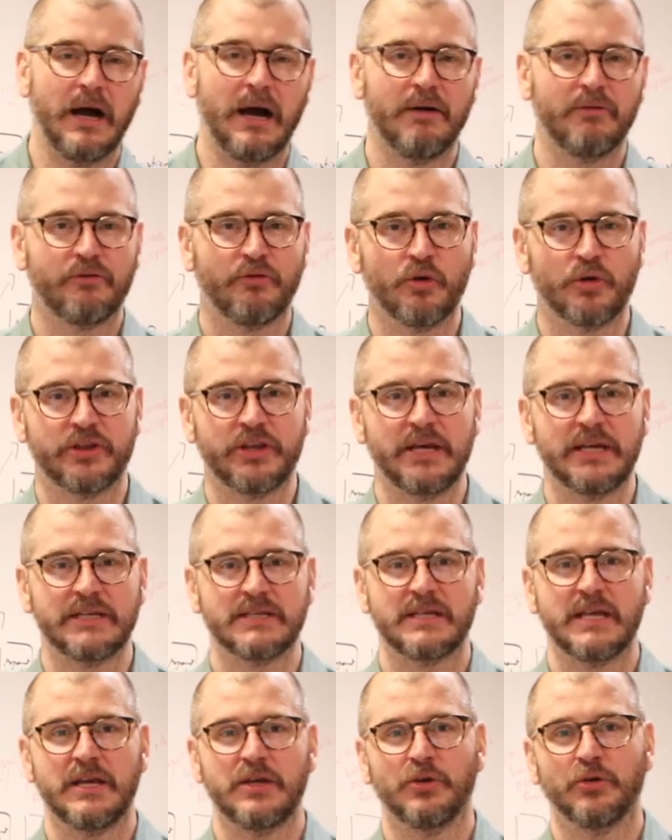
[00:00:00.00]
for
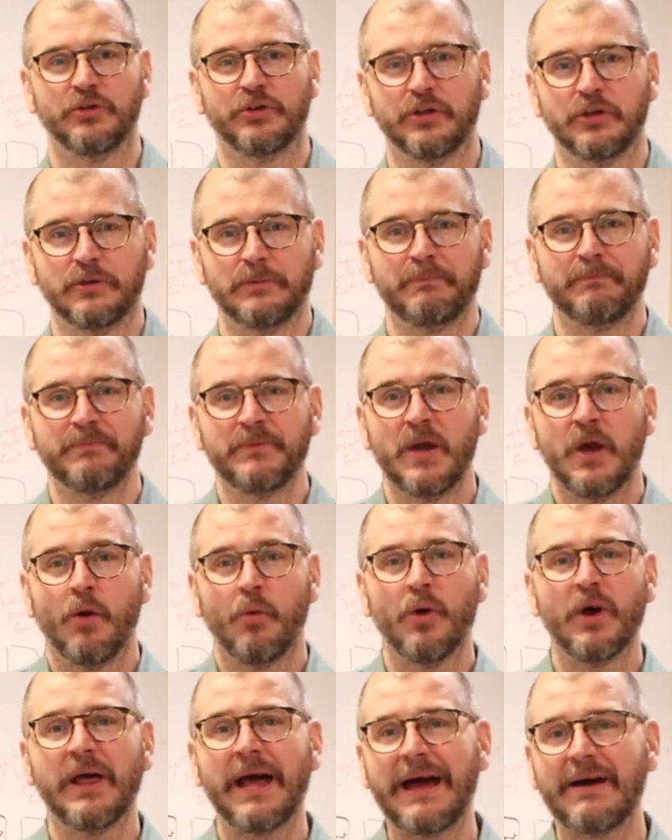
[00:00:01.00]
things that you'll do.
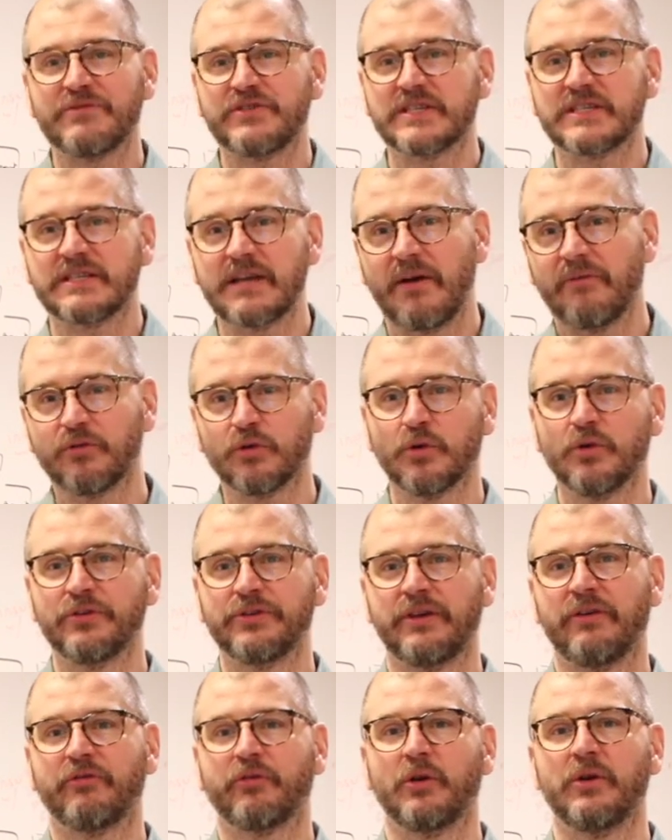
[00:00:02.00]
We'll have several
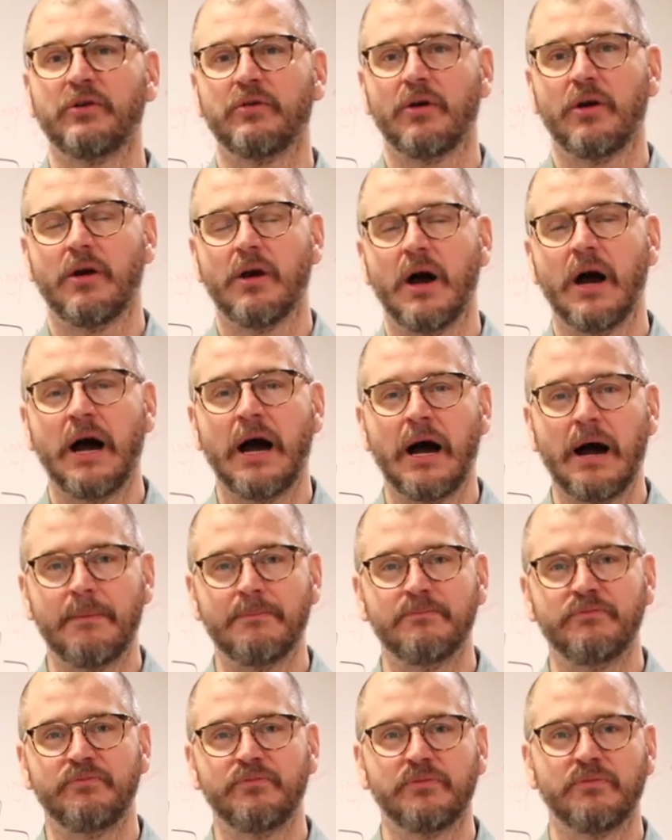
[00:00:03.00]
different
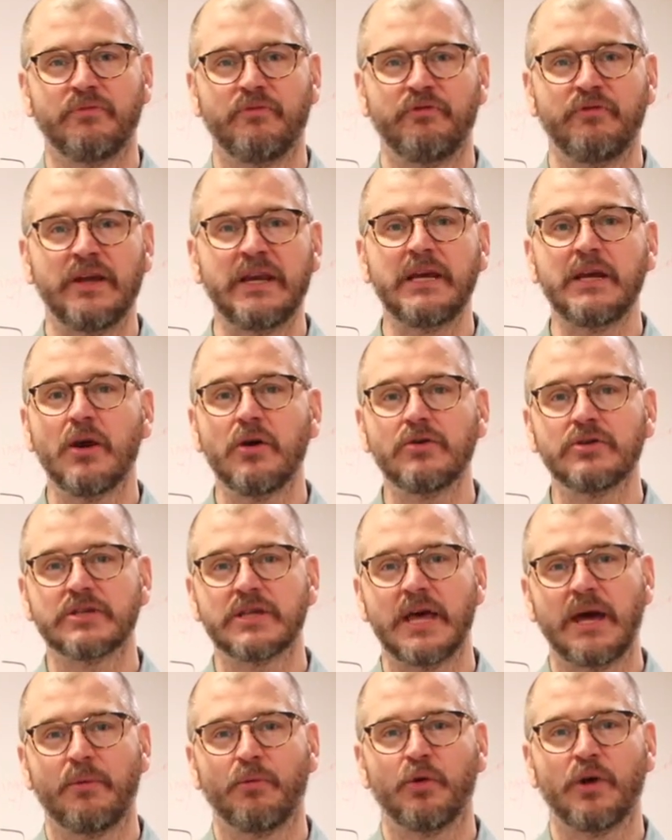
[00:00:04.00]
videos
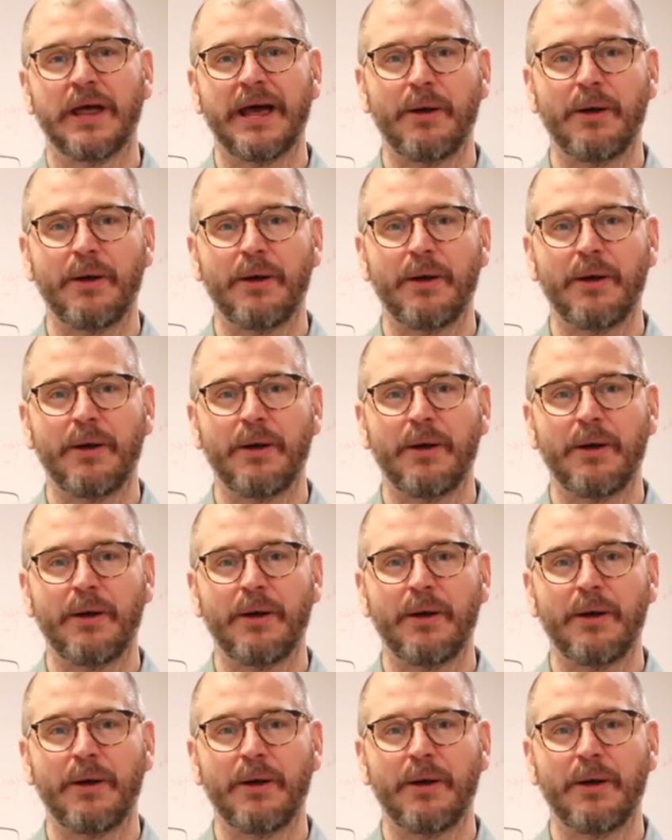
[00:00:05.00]
that